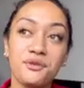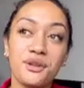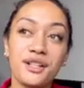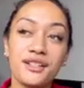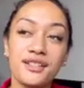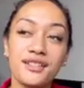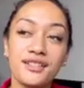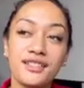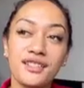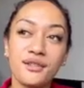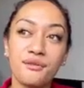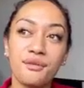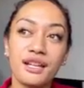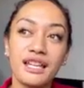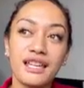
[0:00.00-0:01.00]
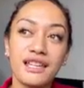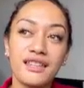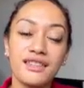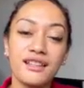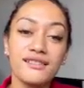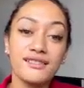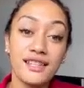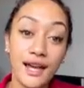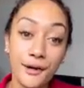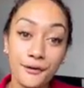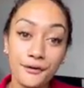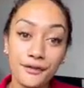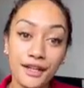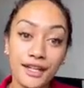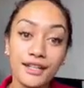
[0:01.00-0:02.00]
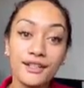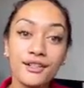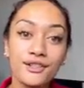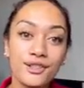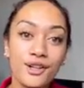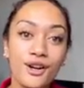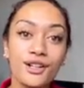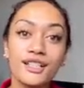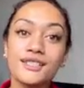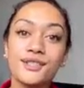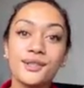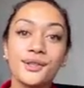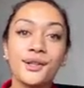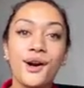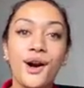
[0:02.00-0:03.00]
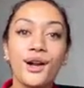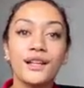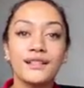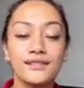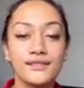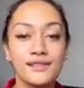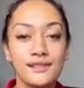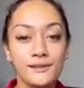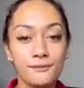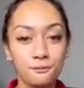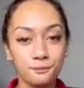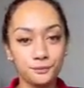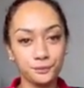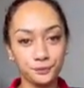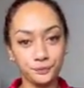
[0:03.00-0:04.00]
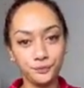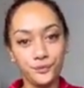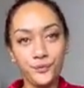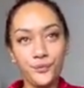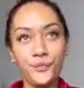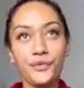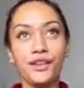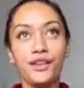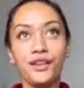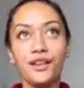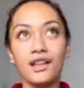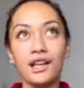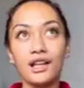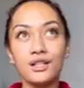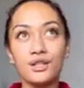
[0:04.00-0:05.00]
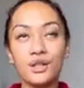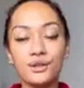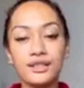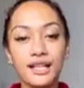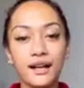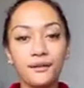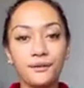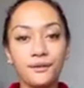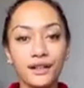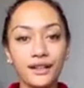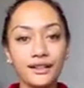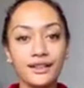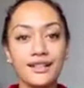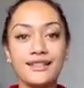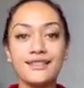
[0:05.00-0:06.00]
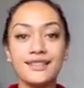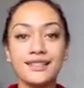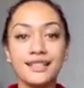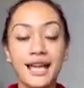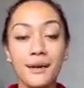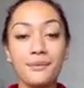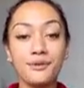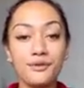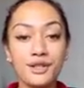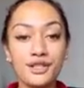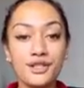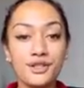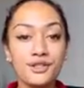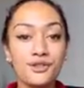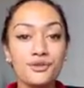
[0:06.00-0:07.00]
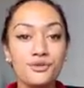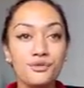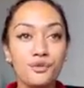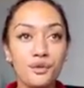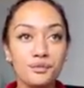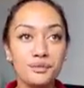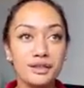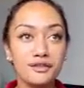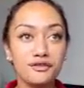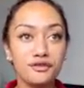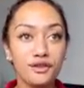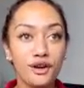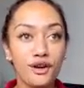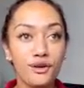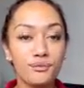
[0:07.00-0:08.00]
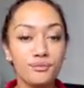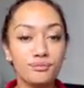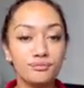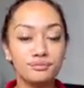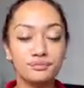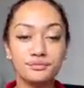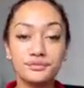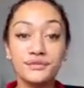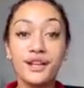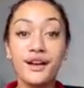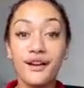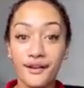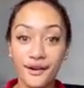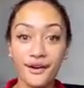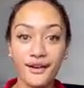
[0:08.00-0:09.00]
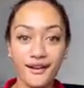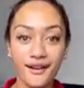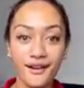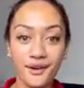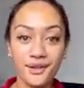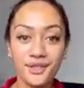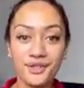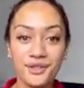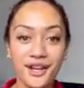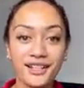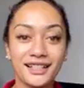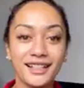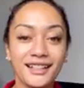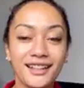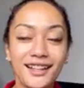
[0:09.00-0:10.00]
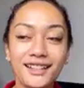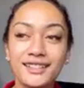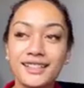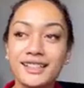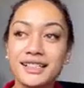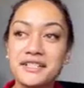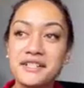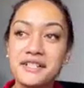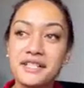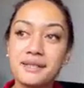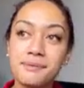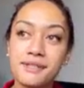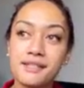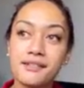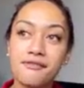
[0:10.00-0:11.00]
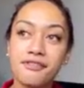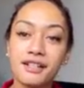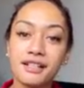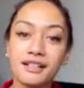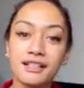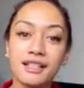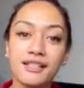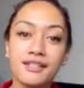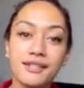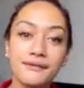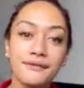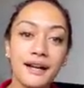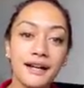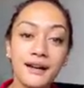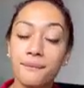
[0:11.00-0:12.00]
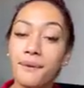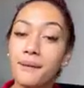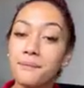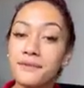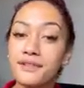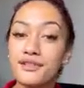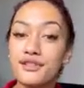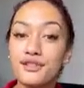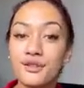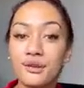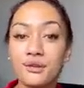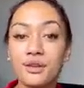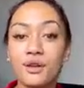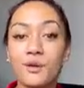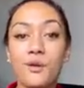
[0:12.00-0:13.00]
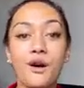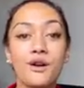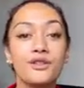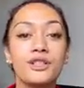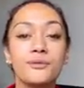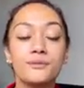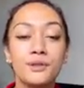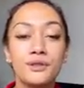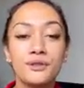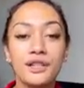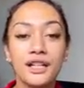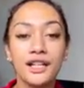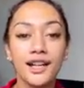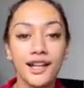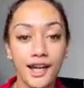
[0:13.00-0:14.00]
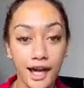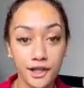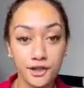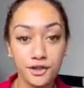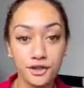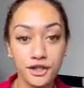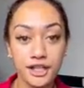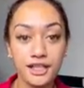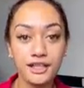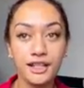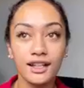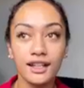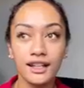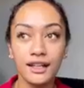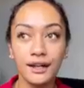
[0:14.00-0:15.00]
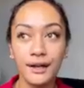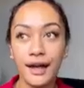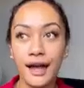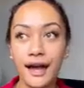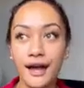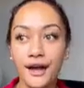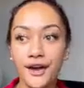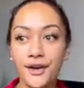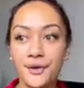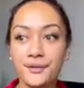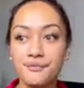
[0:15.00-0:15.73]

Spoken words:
was with Dalveen Cockatoo Collins. So, Dalveen is an Aboriginal woman from Australia. Specifically, she whakapapas to the Quandamooka country, or